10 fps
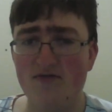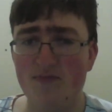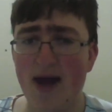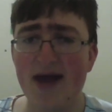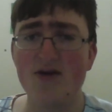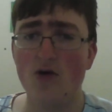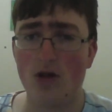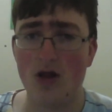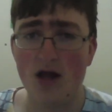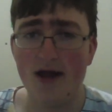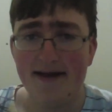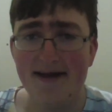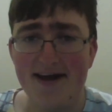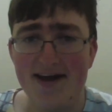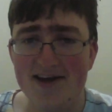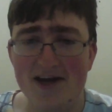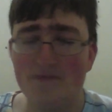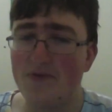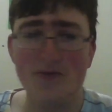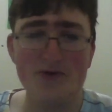Pagel.
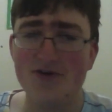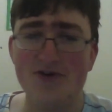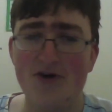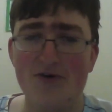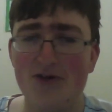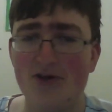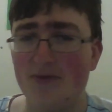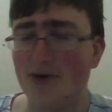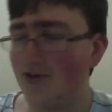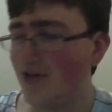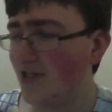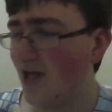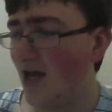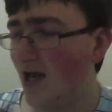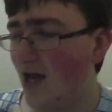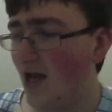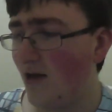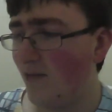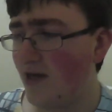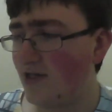People don't know a lot about this.
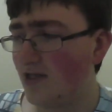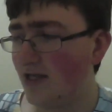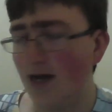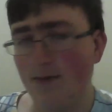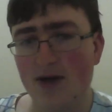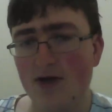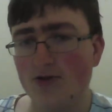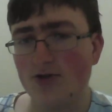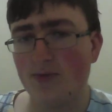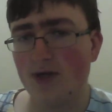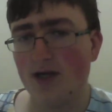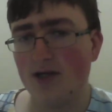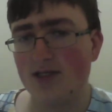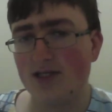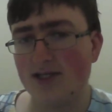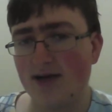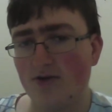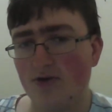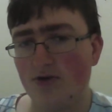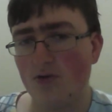Basically, Nat Pagel dominated
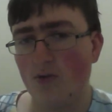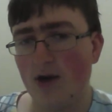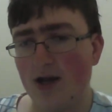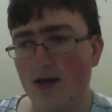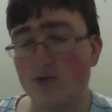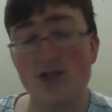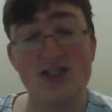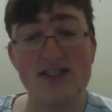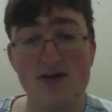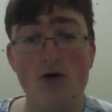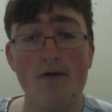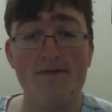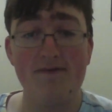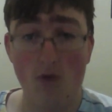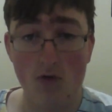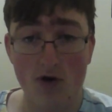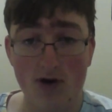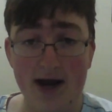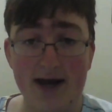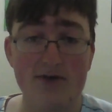Standard when it was a 0-4
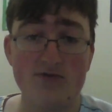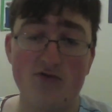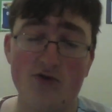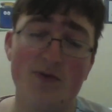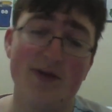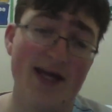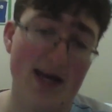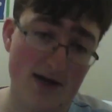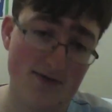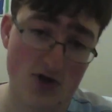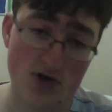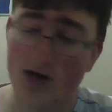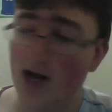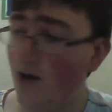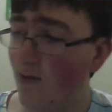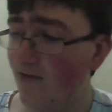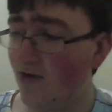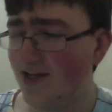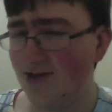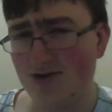and it drew at the beginning of turn. However,
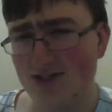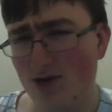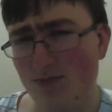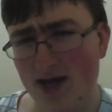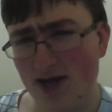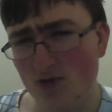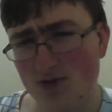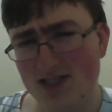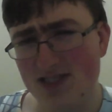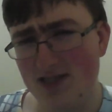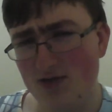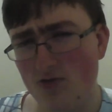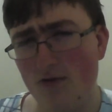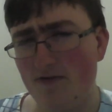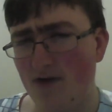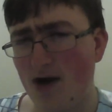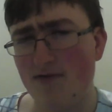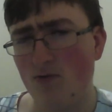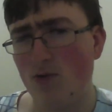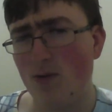it turns out Pagel was a 0-5
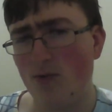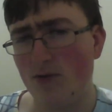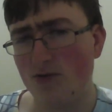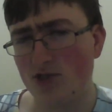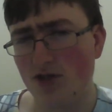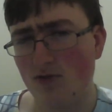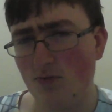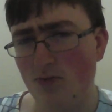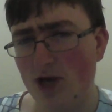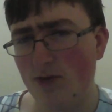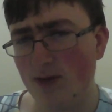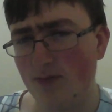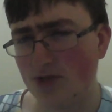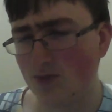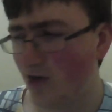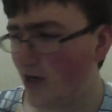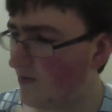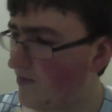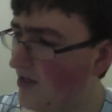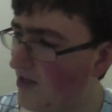at one point, which I think would break people's brain a bit here,